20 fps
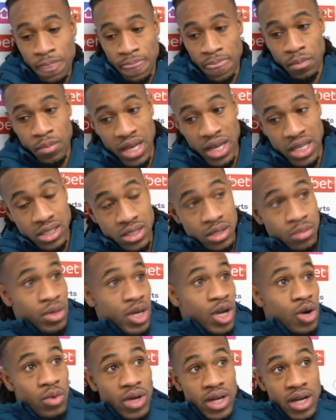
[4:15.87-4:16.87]
basically be a
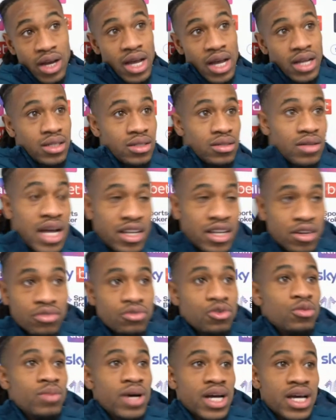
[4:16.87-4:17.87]
winger and and a
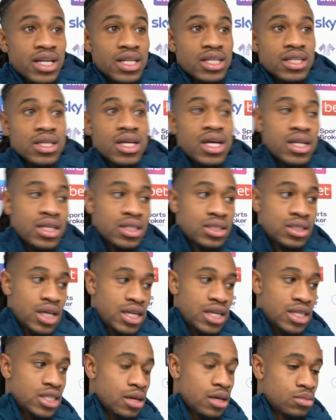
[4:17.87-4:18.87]
fullback at the at the, at the
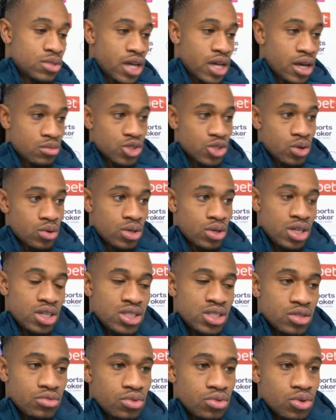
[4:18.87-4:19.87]
same time. So it's
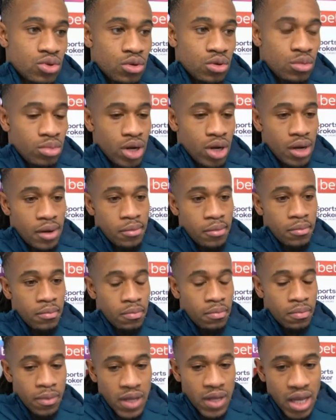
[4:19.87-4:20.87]
difficult. But um,
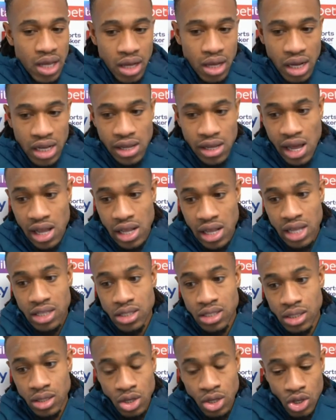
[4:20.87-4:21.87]
yeah, I, I, like
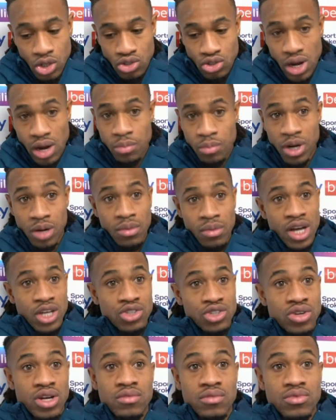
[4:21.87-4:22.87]
to try and bring my
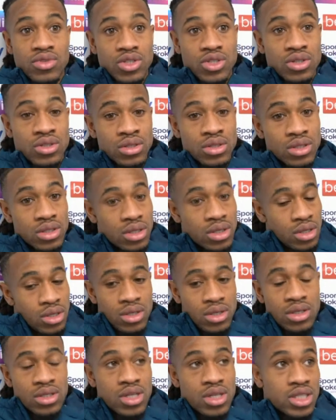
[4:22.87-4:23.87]
strengths and
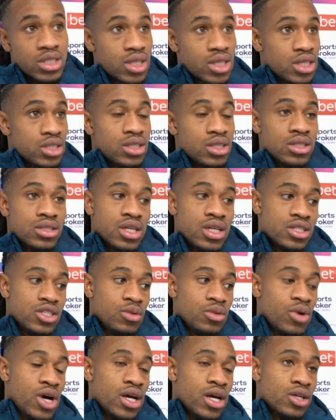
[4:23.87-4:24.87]
and, and and see
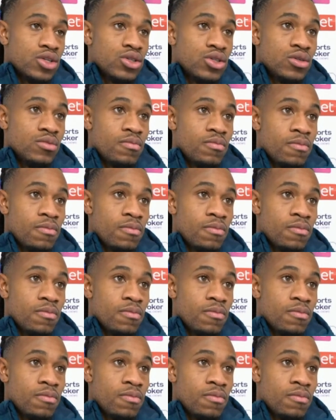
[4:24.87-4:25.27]
what I can do.